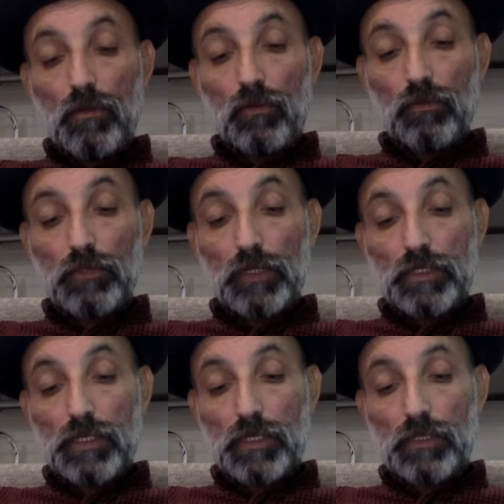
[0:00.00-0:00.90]
Hold on a
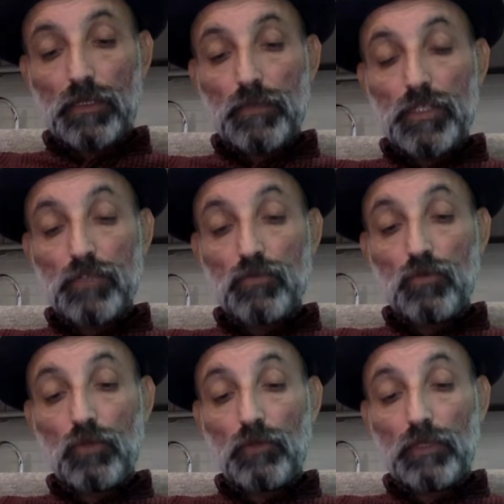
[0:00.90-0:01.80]
second. Let me just
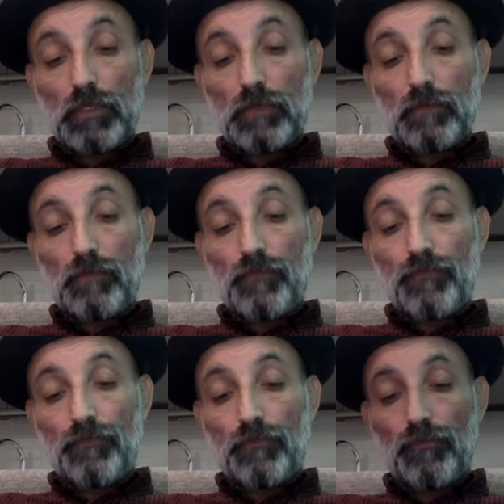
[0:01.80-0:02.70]
Google one thing.
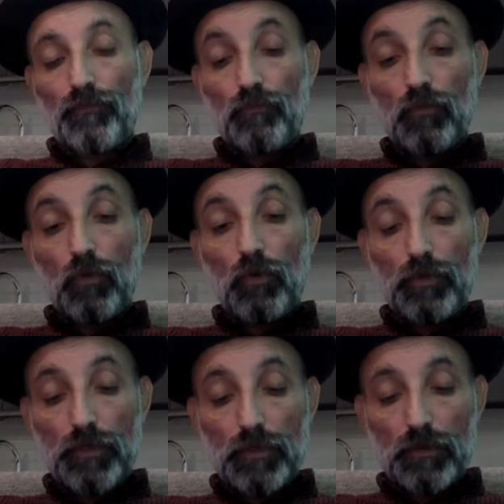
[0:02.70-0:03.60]

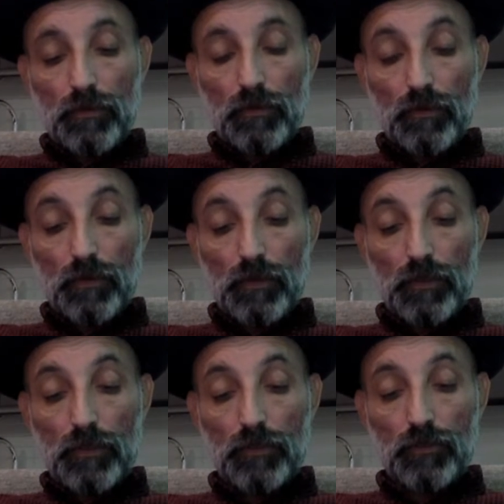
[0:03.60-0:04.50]
Boeing
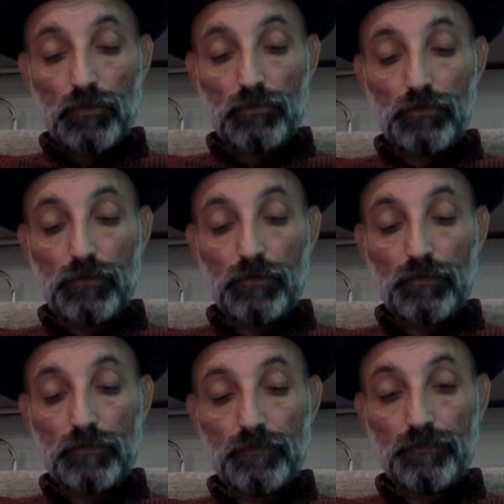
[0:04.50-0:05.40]
issues.
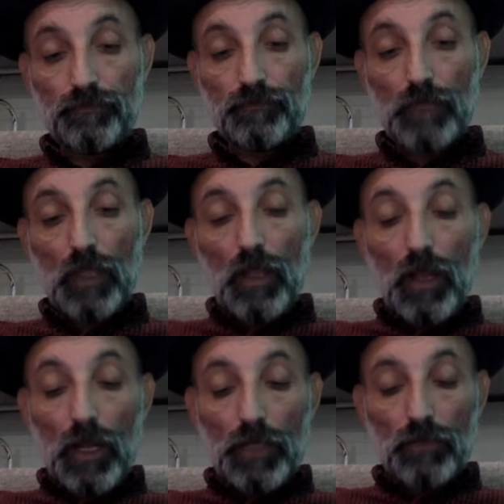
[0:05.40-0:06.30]

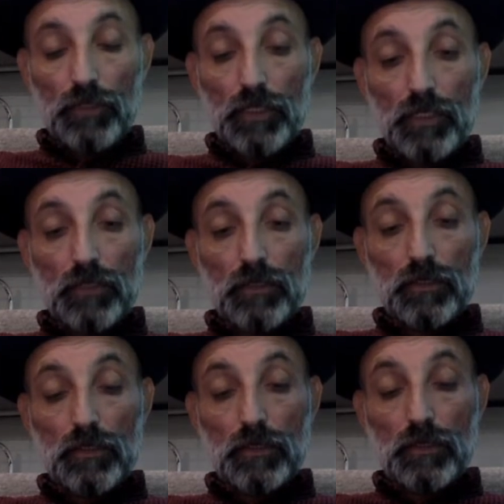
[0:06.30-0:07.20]
I know that
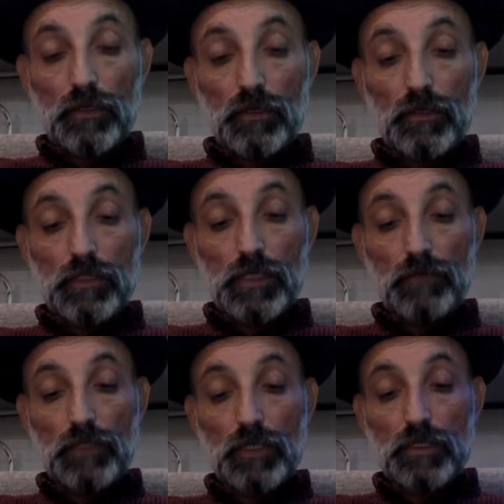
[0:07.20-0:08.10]

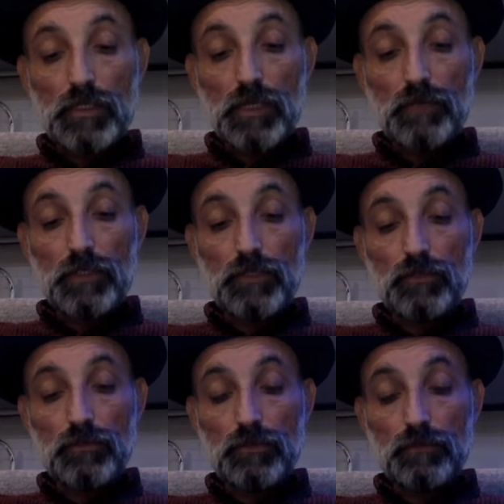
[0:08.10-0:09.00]
737
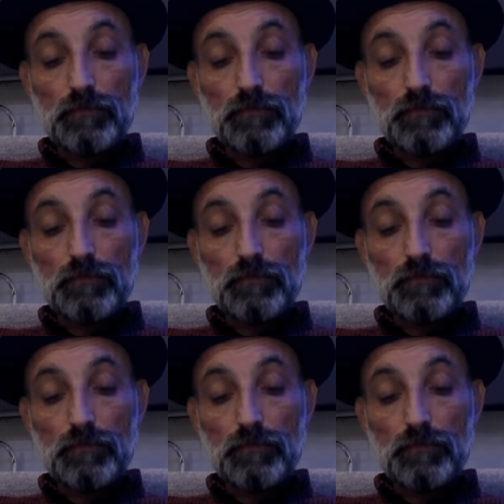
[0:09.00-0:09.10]
issues